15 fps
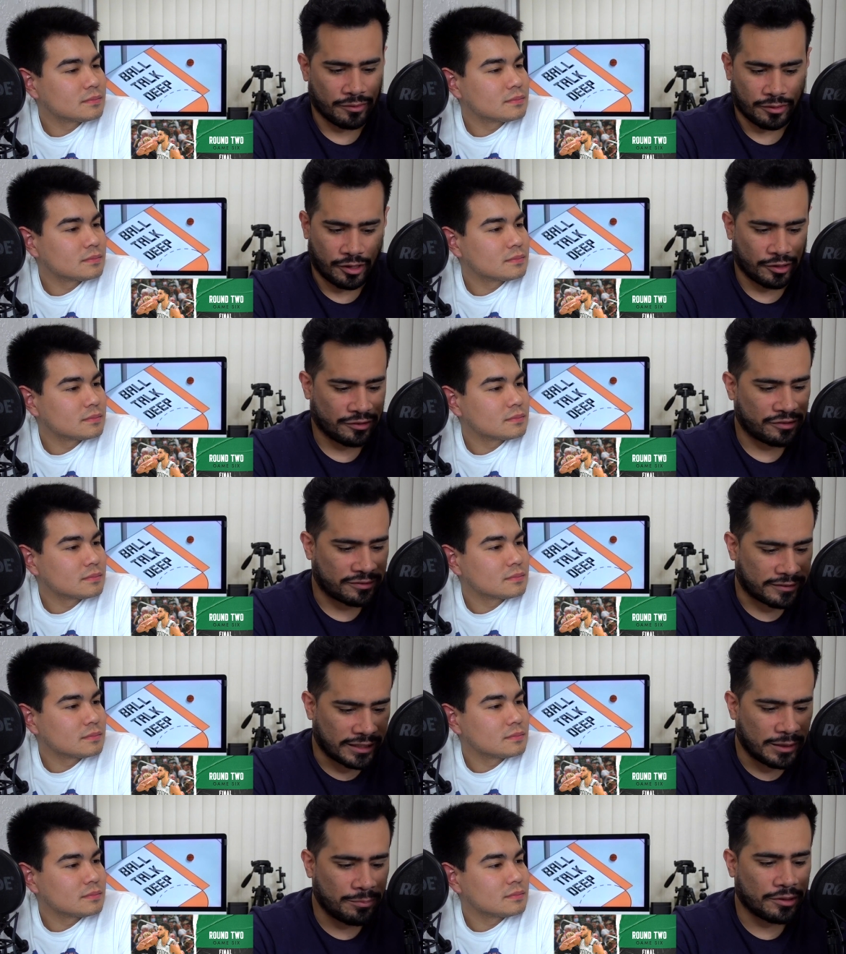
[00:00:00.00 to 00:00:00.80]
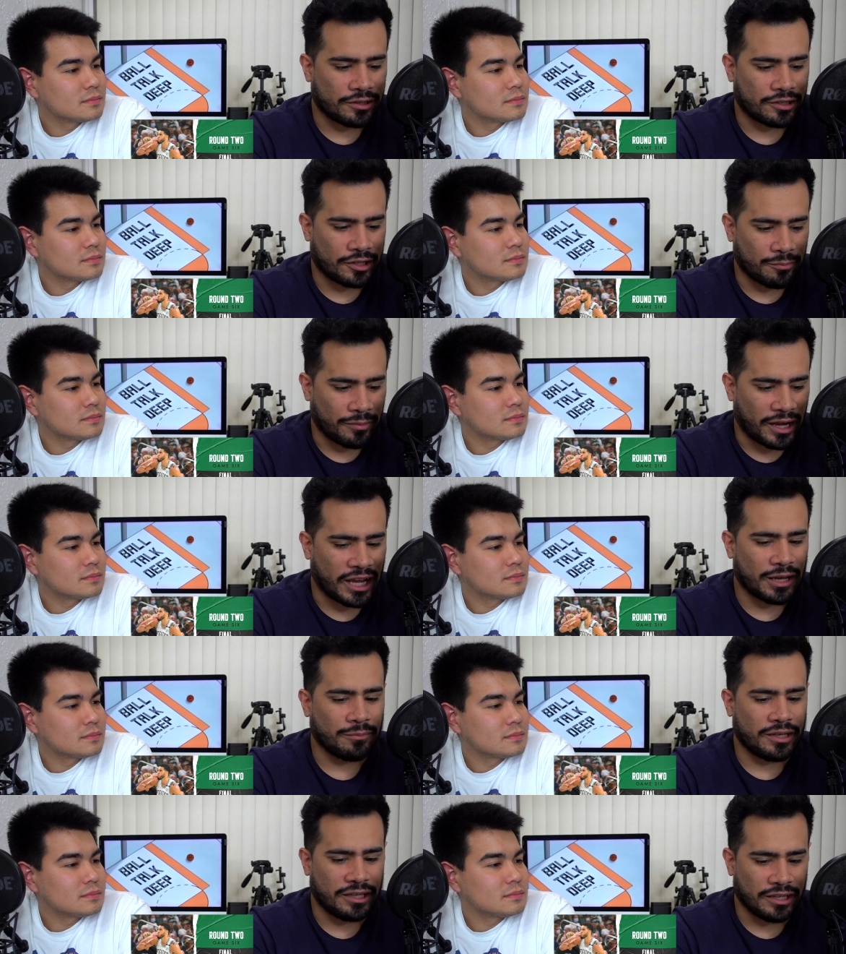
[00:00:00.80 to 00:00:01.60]
Speaker 1: on sleeping on the
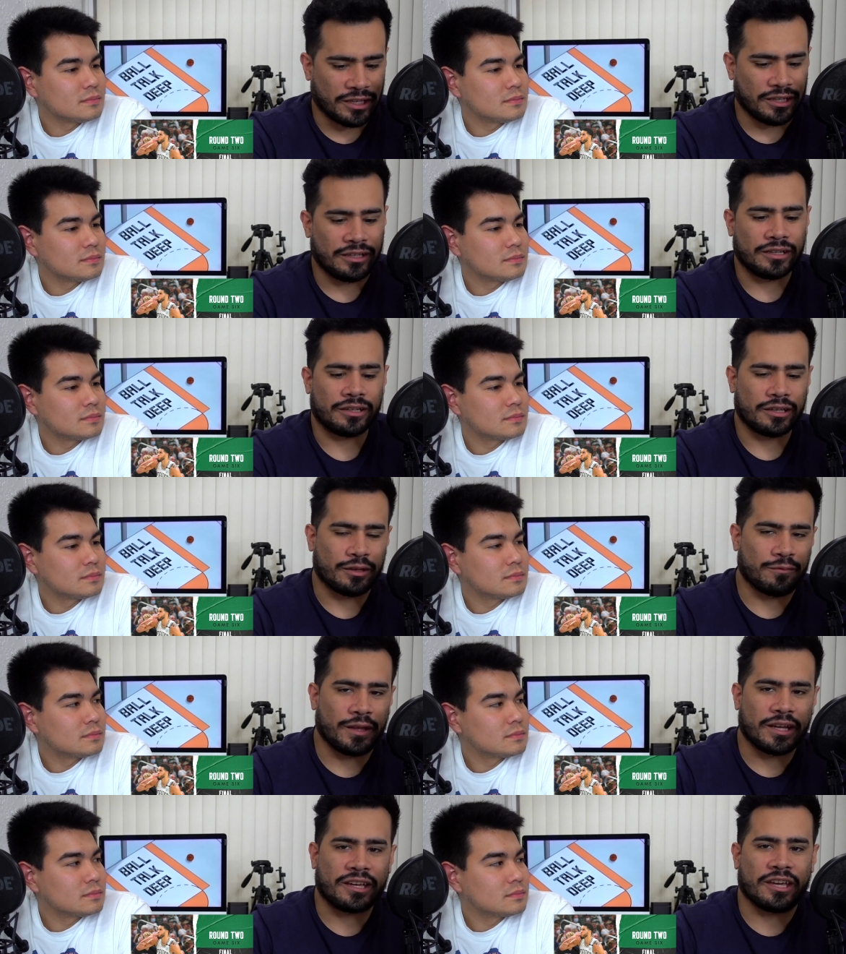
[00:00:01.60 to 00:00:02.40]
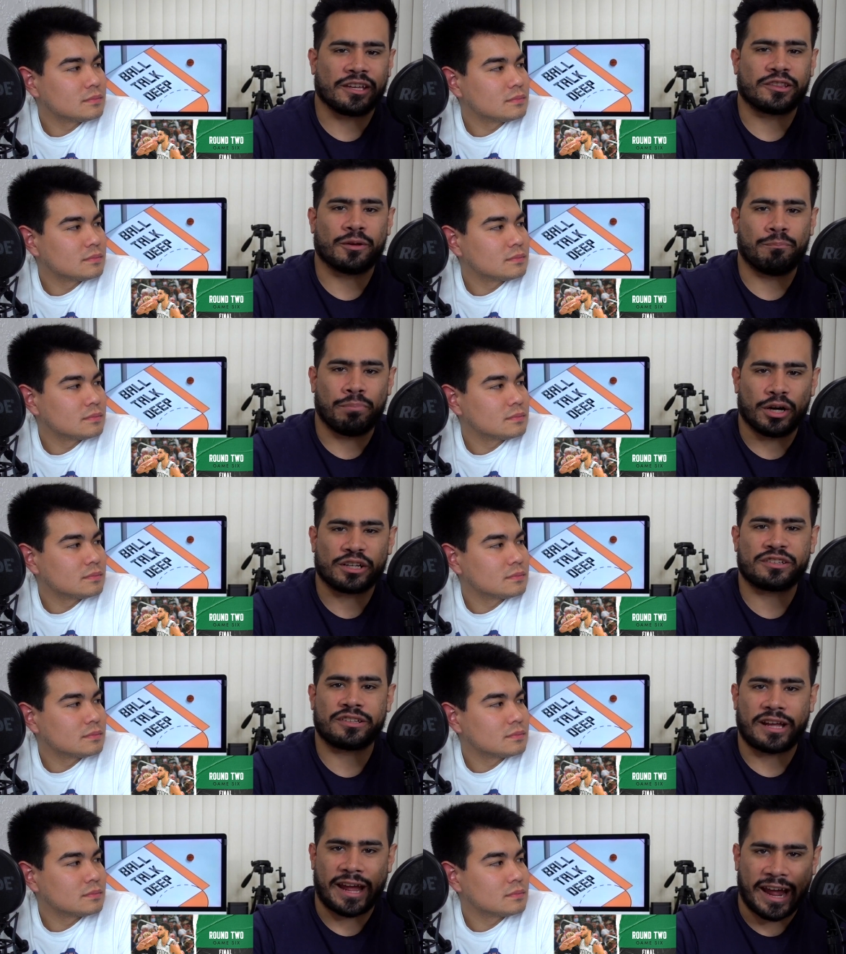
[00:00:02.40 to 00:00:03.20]
Miami Heat if they kick the
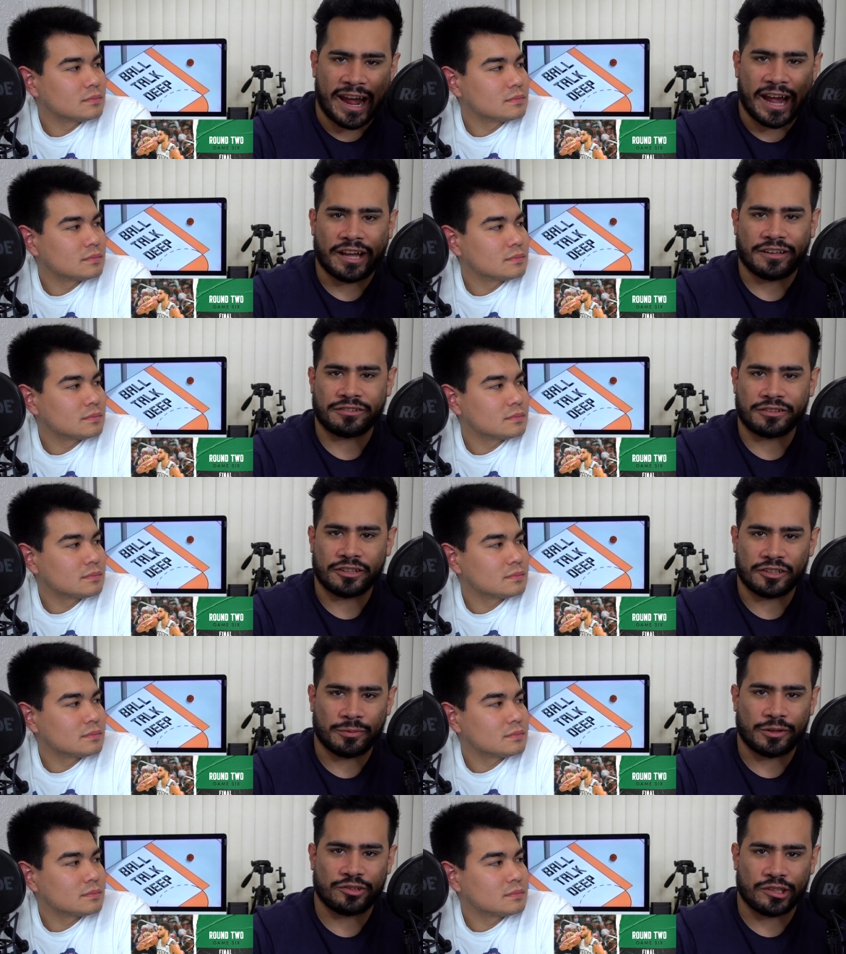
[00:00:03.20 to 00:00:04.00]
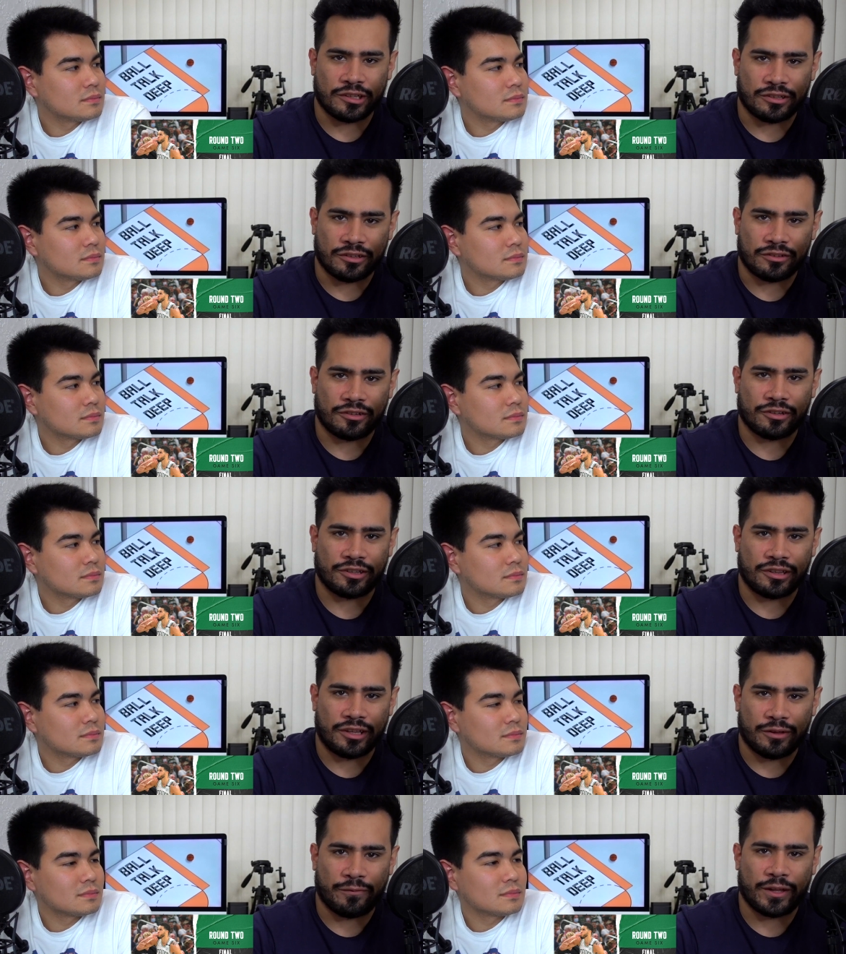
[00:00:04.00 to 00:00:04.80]
Bucks ass, especially since they're
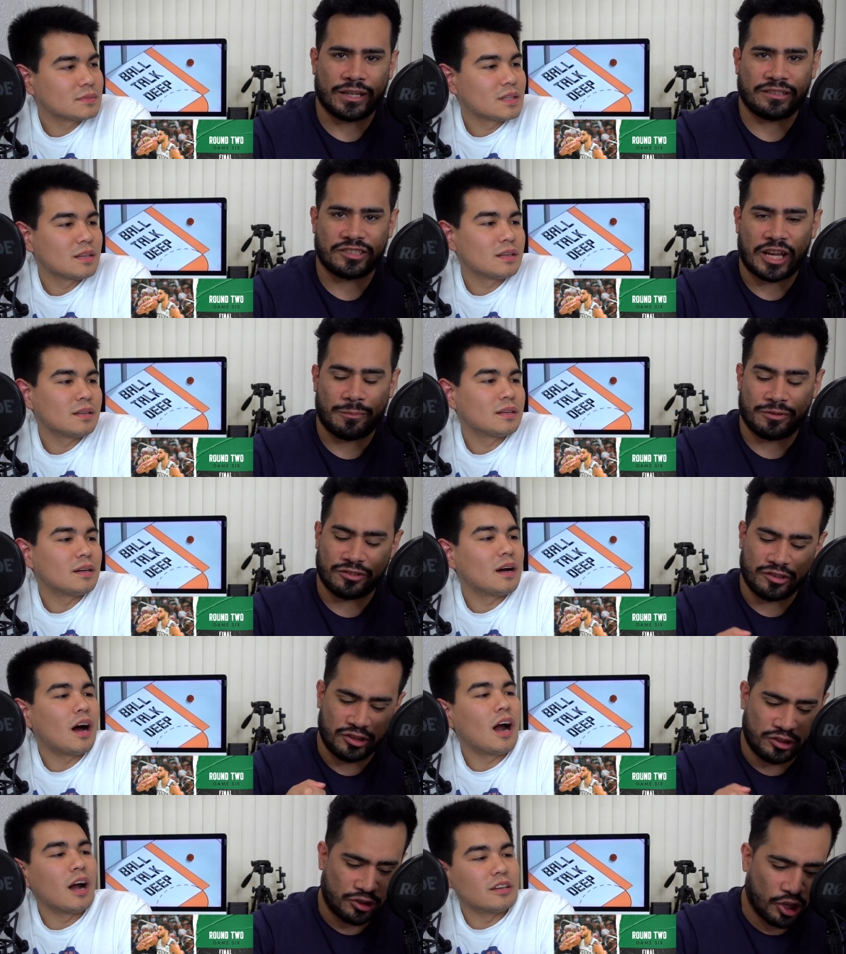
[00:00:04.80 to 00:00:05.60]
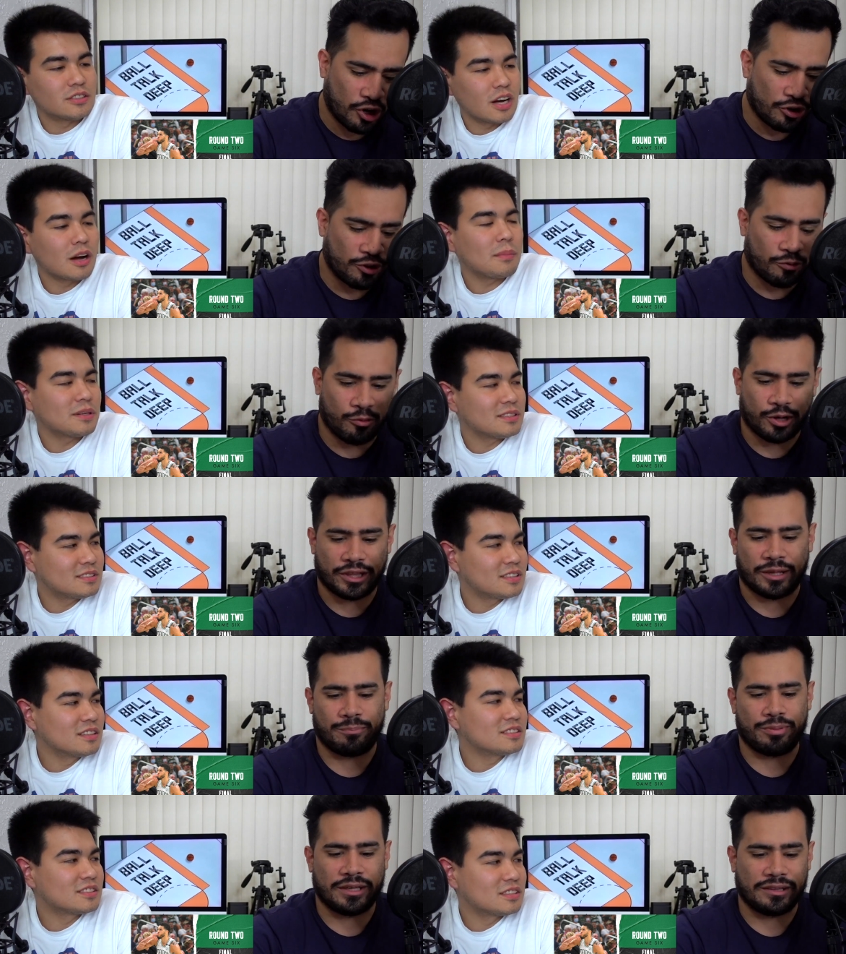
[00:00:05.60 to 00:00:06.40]
defending champions, right, they're the one
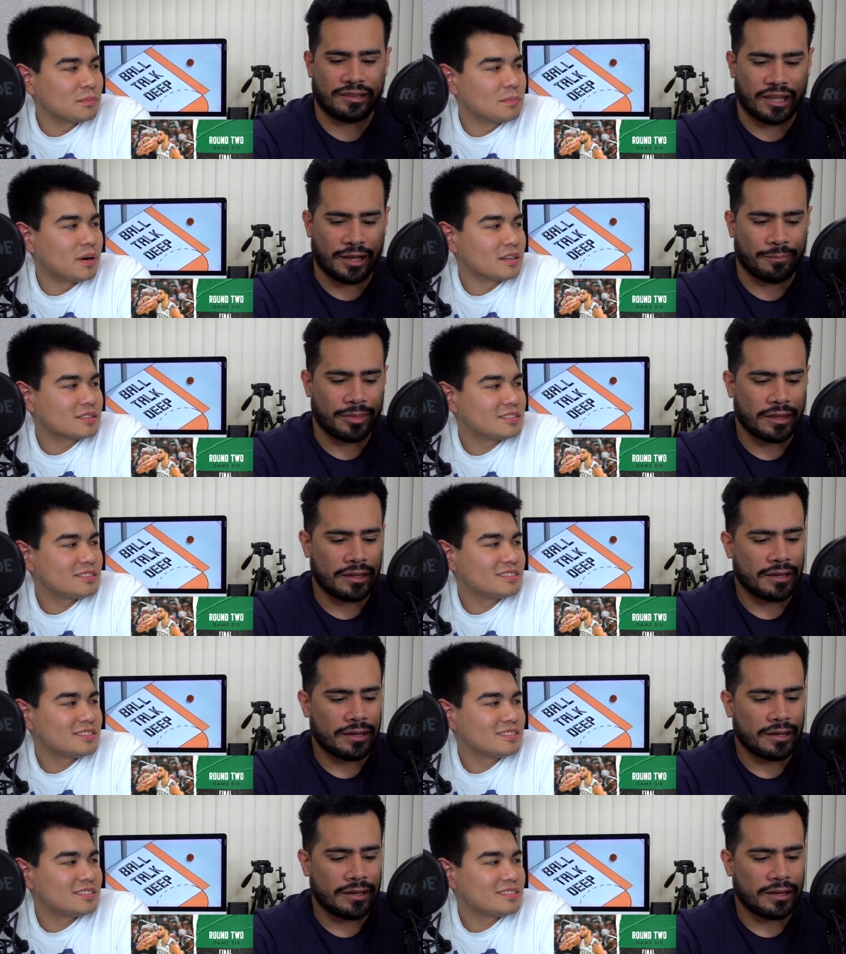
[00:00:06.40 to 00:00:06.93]
the that beat them.